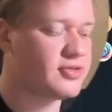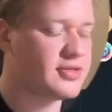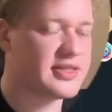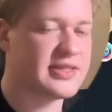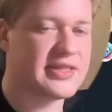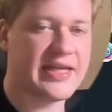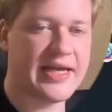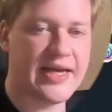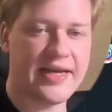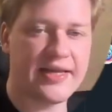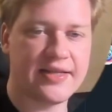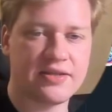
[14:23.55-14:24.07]

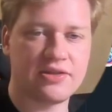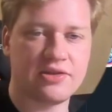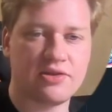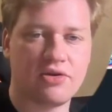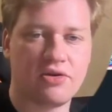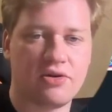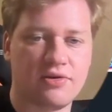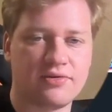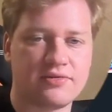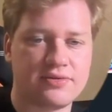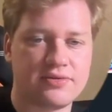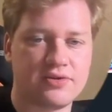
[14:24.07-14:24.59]
date
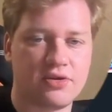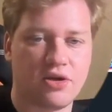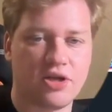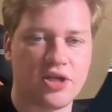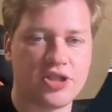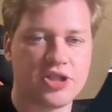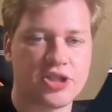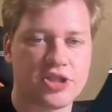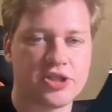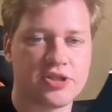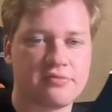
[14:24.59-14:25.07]
of knowledge?